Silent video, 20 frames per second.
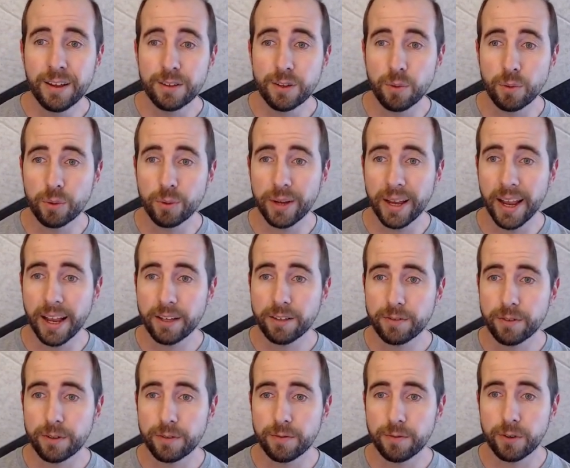So when we
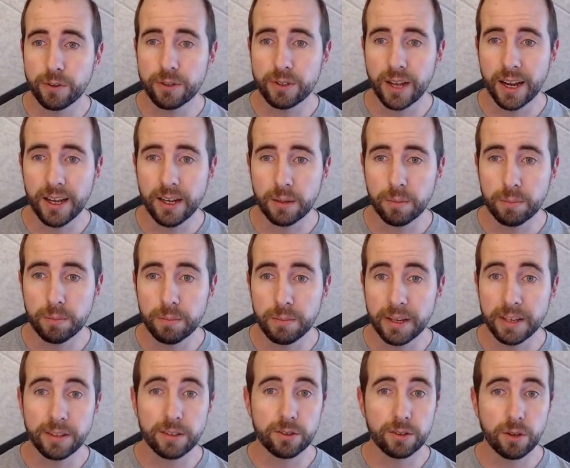ask for the first item,
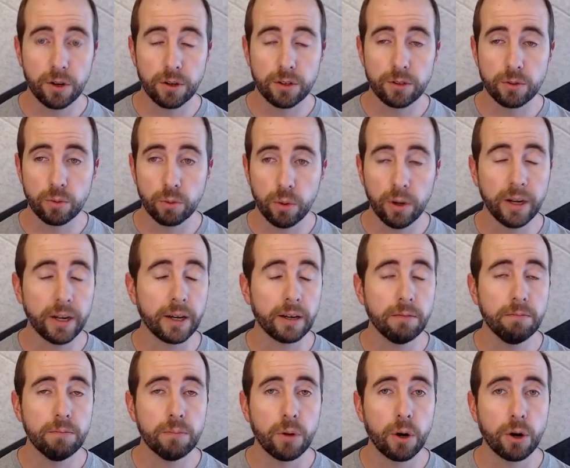it starts
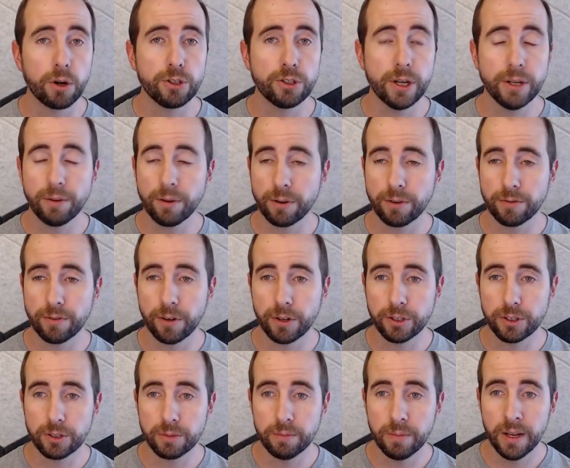running our generator
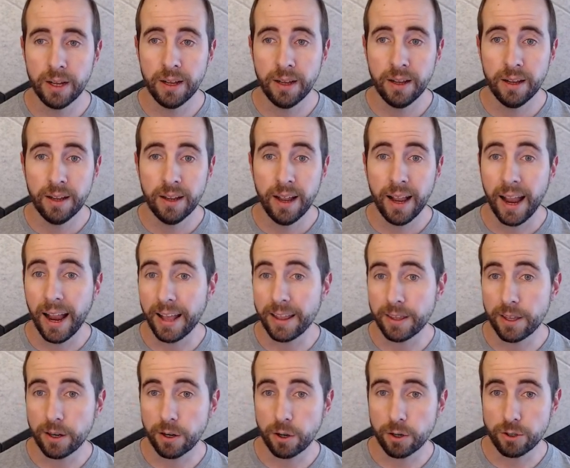function.
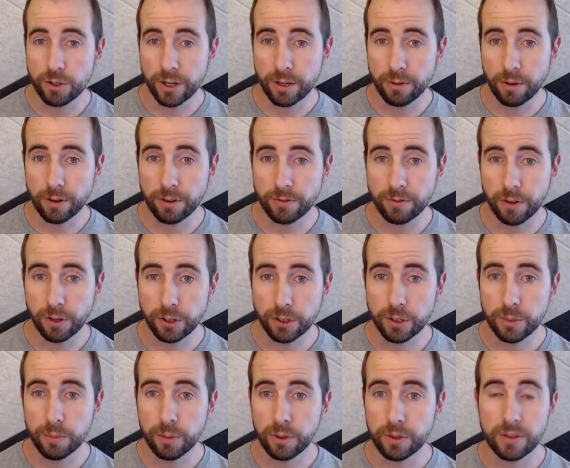And then our generator
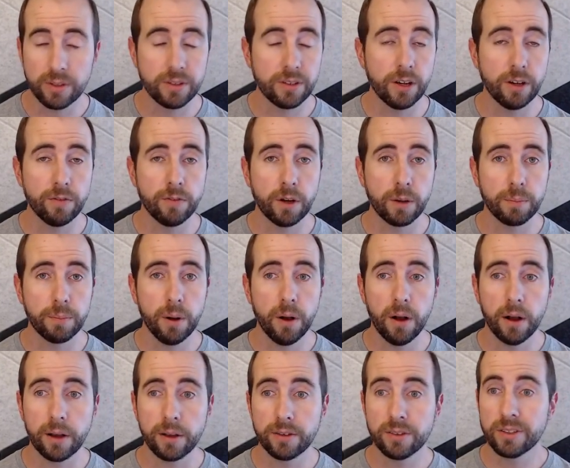function puts itself on
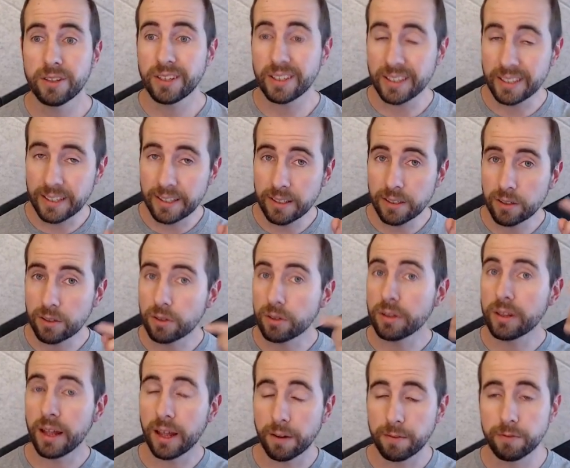pause to
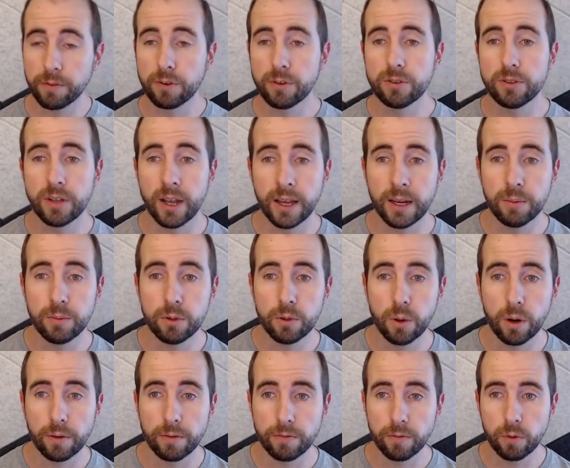yield that first item to
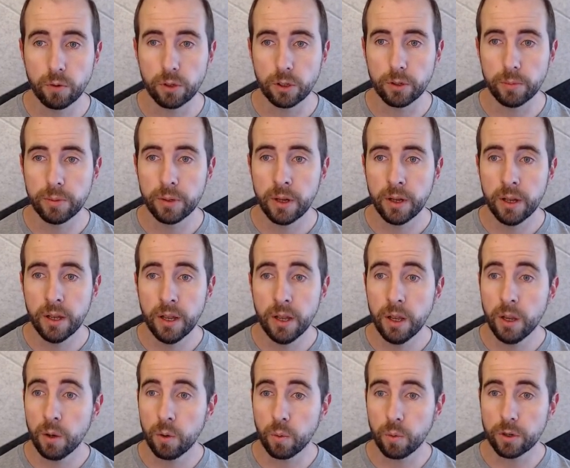our for loop,
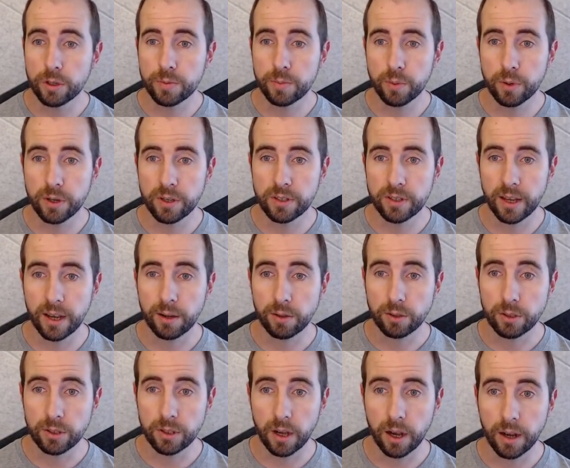which prints
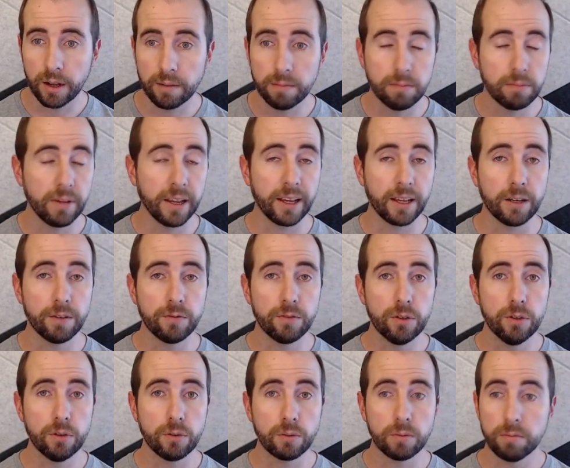out got
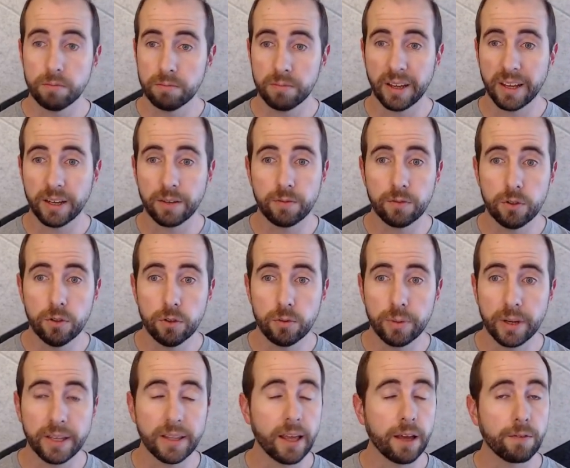-2, -2
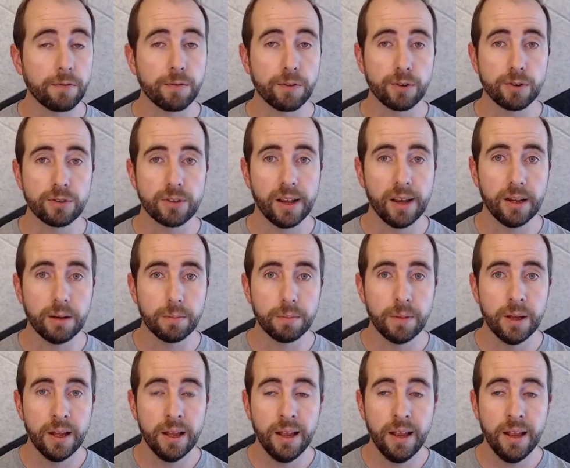being that first item.